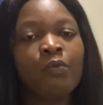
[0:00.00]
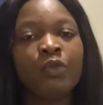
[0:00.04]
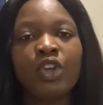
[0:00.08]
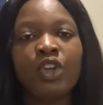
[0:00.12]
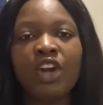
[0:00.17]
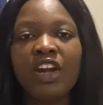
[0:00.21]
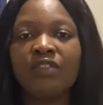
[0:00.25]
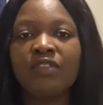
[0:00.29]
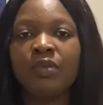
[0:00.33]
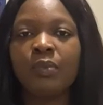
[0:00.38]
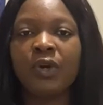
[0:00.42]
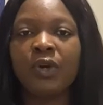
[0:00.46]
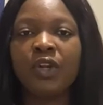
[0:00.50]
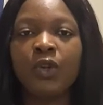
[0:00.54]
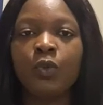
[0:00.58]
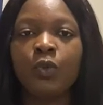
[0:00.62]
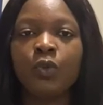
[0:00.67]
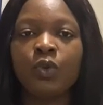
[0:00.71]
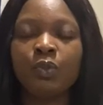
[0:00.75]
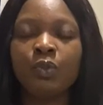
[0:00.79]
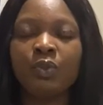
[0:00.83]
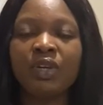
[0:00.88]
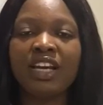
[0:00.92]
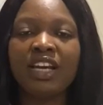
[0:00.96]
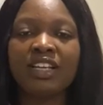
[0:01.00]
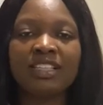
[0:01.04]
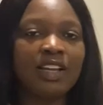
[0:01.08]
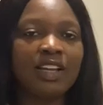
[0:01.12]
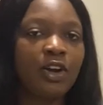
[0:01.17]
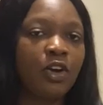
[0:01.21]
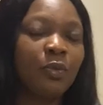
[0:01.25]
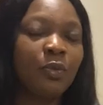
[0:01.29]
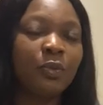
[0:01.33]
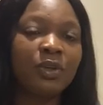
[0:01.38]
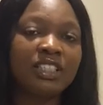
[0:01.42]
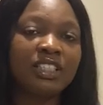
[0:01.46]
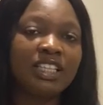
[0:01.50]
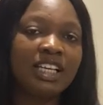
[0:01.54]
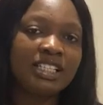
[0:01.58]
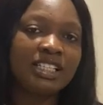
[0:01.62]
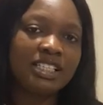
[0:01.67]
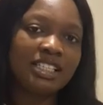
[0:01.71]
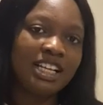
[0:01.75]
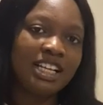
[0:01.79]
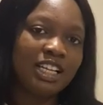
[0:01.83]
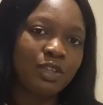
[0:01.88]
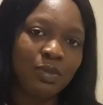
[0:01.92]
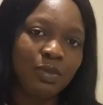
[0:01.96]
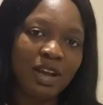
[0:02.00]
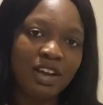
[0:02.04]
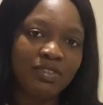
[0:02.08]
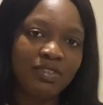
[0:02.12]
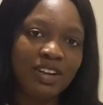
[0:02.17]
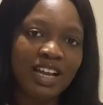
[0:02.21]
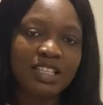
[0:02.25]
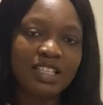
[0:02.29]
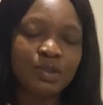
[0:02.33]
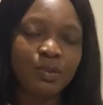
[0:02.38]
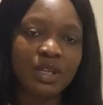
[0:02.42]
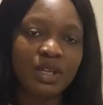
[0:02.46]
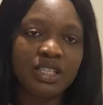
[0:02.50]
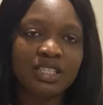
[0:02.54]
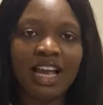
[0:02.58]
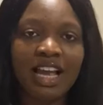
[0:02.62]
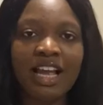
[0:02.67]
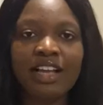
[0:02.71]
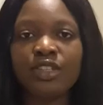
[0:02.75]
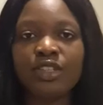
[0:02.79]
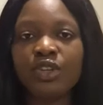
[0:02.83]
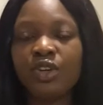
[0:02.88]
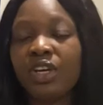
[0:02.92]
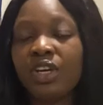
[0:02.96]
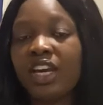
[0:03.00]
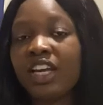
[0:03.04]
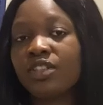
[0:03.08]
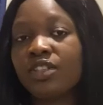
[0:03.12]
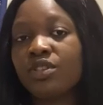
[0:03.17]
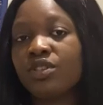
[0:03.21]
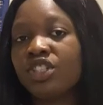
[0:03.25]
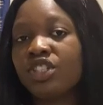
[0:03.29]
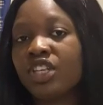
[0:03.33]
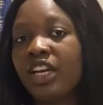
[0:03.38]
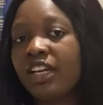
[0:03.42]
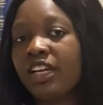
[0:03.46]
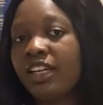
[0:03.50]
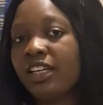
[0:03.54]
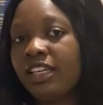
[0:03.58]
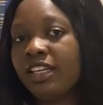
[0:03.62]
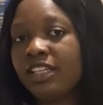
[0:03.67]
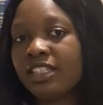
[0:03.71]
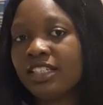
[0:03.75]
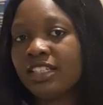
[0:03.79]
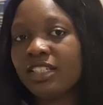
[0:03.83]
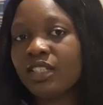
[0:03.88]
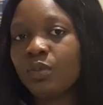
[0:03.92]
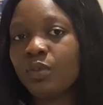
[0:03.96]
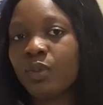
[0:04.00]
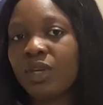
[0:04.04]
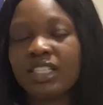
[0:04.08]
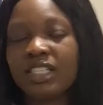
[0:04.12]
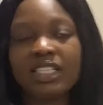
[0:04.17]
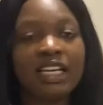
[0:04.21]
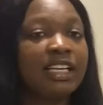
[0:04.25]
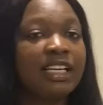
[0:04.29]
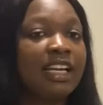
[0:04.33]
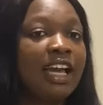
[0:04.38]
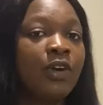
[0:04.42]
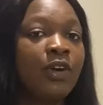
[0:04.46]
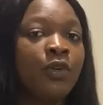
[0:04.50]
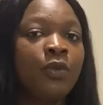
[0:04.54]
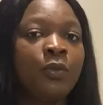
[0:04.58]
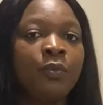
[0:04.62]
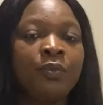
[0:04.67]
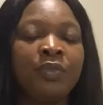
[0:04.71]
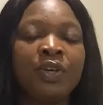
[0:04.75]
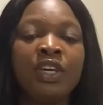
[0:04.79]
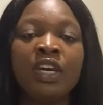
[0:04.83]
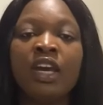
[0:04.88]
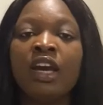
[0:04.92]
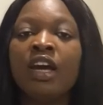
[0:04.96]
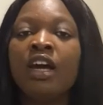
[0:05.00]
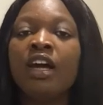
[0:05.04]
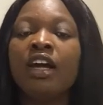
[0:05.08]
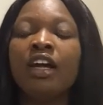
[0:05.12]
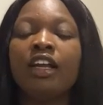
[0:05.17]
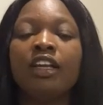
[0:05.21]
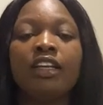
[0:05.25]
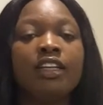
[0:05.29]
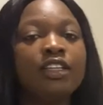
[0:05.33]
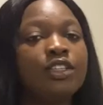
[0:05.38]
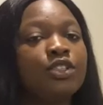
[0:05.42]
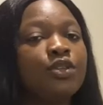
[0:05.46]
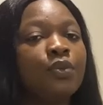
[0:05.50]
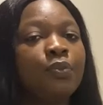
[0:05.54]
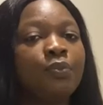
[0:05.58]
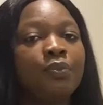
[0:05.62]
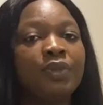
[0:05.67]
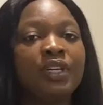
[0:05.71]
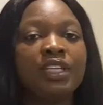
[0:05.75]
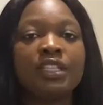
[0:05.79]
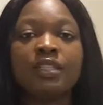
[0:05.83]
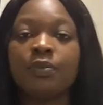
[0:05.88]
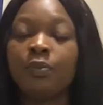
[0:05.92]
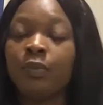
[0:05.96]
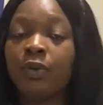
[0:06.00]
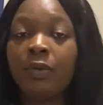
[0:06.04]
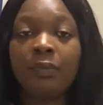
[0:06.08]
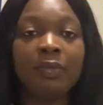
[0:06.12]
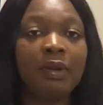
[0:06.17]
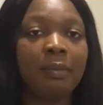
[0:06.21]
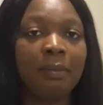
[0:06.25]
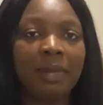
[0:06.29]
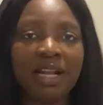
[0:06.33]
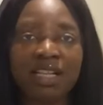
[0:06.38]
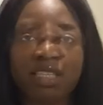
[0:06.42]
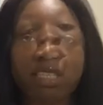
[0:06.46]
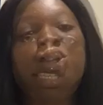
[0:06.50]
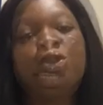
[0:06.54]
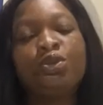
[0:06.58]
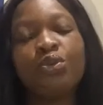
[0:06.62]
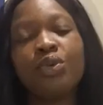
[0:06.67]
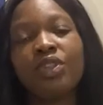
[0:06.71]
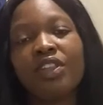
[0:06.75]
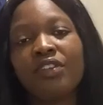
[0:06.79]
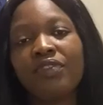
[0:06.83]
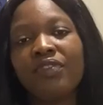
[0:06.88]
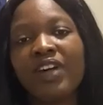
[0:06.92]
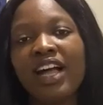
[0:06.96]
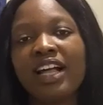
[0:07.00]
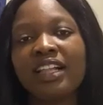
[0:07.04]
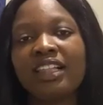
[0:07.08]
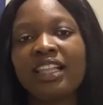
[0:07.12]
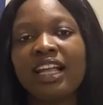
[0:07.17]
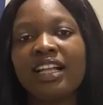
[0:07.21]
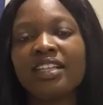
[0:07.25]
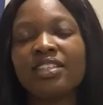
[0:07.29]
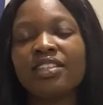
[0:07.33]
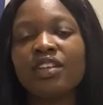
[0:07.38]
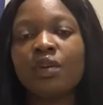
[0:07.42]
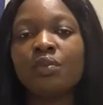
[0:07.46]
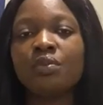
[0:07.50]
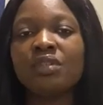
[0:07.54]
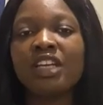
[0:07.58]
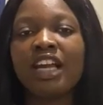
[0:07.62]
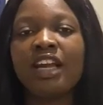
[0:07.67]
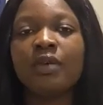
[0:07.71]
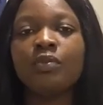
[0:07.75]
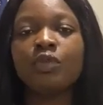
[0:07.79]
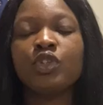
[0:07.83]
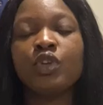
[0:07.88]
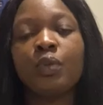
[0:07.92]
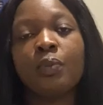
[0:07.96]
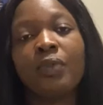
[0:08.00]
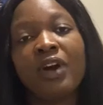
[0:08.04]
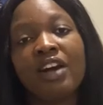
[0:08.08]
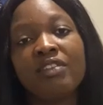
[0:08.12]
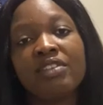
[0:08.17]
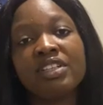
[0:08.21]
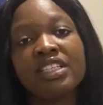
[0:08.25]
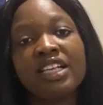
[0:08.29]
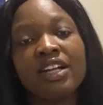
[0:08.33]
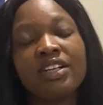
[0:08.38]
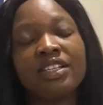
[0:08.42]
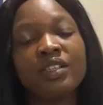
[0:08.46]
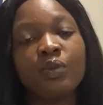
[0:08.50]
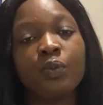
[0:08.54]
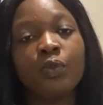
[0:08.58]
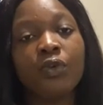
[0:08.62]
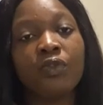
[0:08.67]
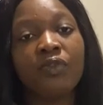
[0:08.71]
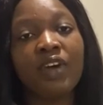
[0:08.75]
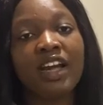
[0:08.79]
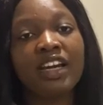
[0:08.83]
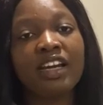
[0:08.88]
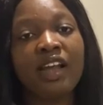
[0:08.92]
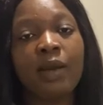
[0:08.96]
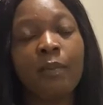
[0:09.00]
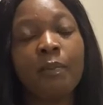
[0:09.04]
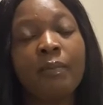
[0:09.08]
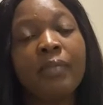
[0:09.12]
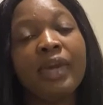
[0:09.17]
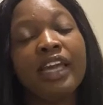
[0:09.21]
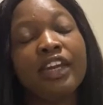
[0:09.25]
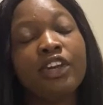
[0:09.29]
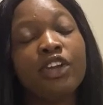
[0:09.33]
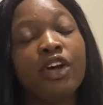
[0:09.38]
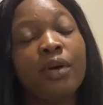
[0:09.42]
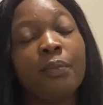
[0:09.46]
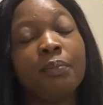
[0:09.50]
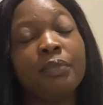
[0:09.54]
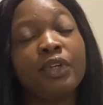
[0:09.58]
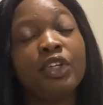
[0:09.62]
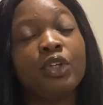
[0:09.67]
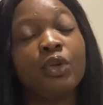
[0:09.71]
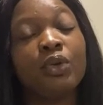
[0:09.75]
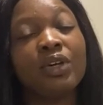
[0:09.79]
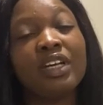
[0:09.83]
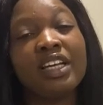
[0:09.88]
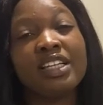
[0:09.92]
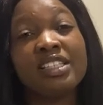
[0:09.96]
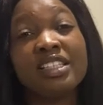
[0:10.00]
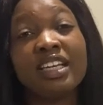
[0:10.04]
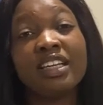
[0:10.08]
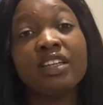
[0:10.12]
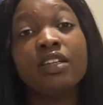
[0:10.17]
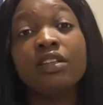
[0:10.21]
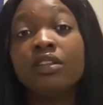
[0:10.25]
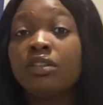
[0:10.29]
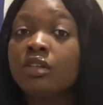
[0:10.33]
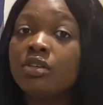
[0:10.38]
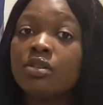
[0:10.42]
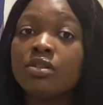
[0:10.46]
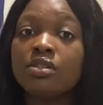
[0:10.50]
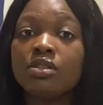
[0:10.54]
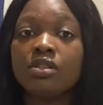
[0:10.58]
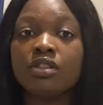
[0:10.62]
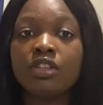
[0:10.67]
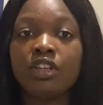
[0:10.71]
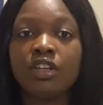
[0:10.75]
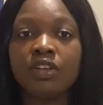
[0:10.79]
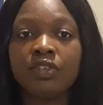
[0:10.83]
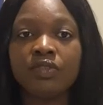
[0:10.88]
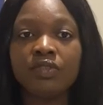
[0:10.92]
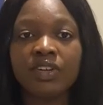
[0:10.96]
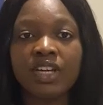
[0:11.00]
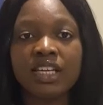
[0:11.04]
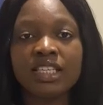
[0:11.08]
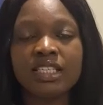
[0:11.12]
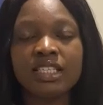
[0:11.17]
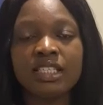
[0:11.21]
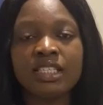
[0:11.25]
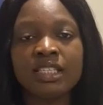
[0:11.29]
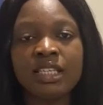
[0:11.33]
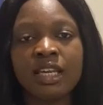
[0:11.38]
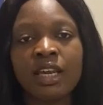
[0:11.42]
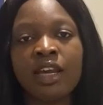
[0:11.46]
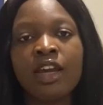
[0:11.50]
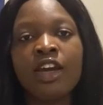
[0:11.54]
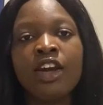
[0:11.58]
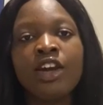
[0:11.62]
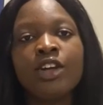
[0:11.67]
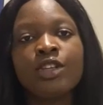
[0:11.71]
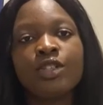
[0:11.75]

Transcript: Not everybody would be as accommodating as my flatmates are. So you get to share a kitchen space and that could be a little bit problematic. To the fact that sometimes your private housing provider may not be located close to the university.